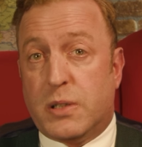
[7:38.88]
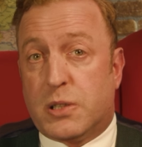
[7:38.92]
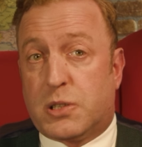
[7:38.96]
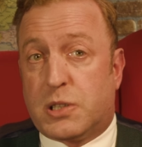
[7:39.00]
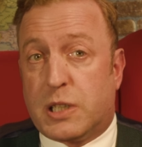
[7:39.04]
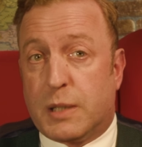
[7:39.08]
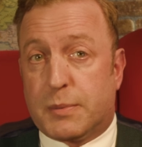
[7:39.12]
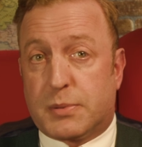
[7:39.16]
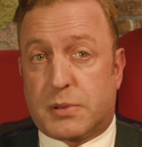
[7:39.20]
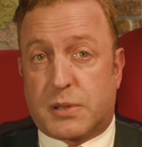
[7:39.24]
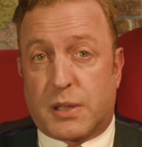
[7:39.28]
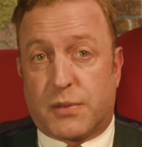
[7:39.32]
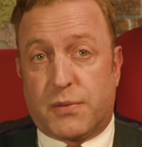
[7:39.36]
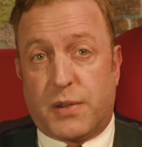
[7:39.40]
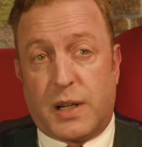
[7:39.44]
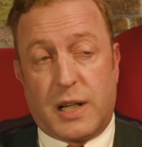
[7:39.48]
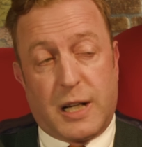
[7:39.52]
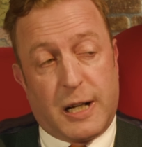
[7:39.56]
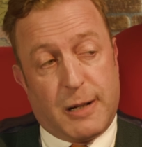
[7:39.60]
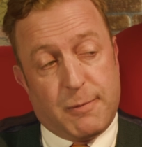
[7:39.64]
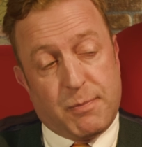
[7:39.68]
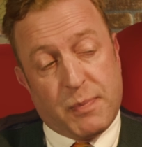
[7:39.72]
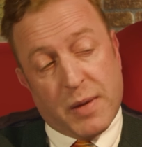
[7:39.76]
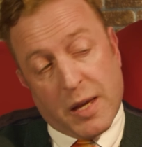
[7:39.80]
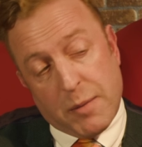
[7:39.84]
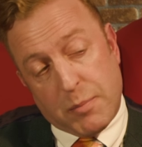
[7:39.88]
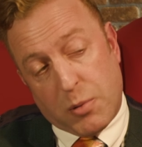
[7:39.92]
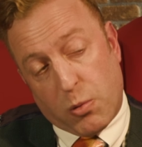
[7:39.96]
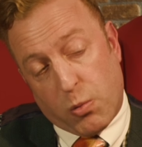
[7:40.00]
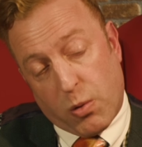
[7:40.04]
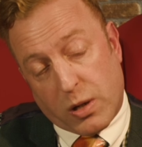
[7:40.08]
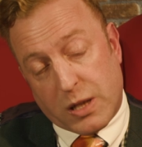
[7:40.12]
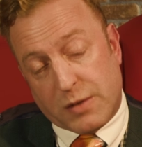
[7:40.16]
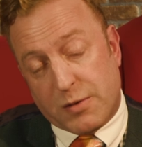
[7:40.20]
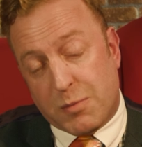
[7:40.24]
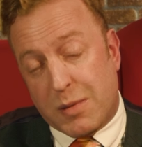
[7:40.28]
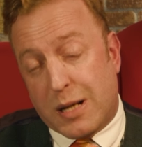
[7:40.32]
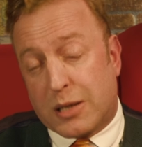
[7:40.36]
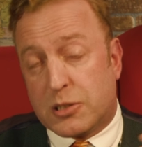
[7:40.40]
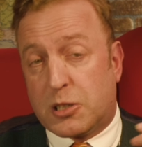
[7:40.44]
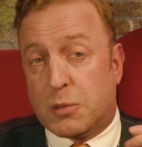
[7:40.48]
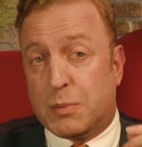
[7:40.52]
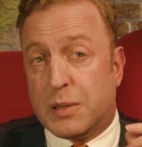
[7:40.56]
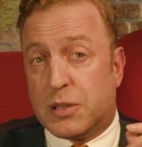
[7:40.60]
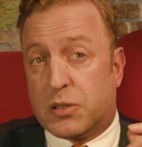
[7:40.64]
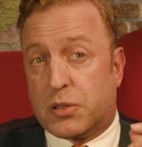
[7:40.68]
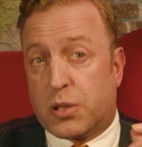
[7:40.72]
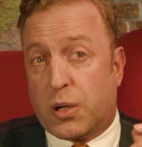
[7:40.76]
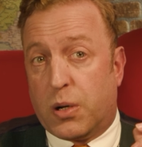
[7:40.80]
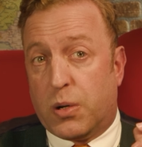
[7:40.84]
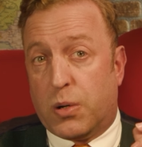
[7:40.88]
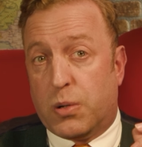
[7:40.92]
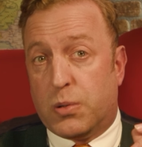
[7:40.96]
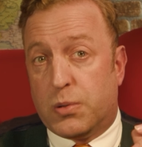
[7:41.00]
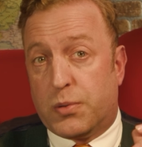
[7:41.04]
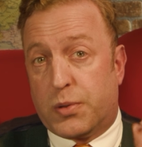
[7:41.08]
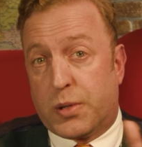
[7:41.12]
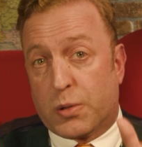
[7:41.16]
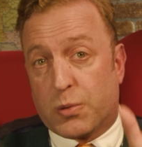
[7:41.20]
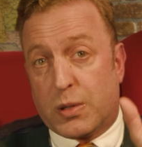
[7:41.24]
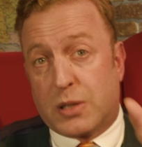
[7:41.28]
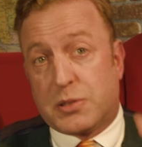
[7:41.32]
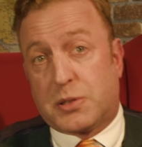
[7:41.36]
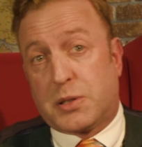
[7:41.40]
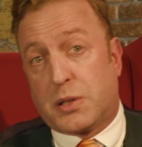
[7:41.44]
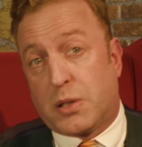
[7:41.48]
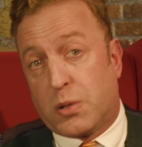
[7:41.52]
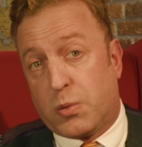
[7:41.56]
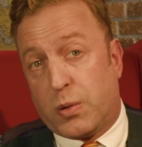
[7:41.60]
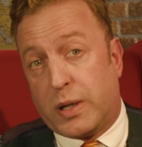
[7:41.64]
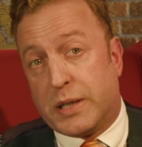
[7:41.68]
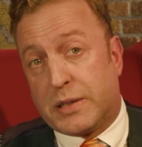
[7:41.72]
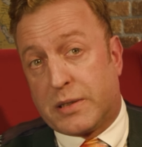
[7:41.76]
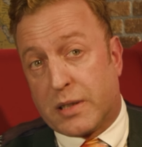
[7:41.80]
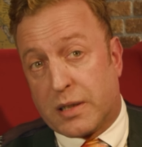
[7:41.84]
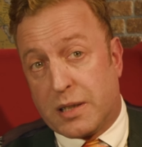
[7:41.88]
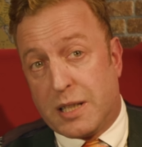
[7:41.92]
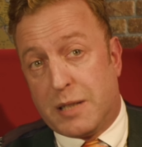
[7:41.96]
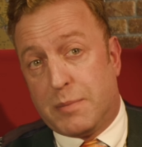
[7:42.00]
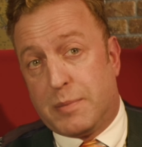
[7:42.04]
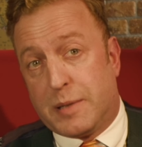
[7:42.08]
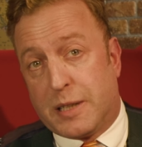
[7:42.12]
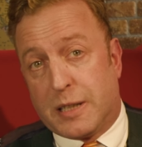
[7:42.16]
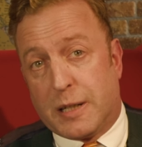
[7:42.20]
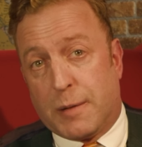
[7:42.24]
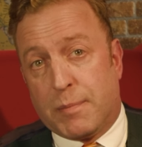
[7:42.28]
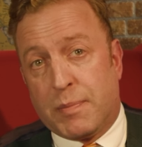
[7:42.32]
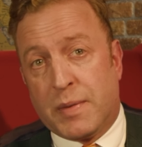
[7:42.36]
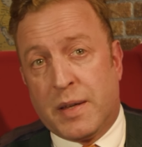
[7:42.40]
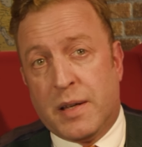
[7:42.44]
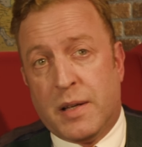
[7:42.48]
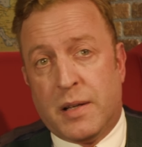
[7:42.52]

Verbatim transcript: the ships survive, but one of them has to be towed the rest of the way to Libya.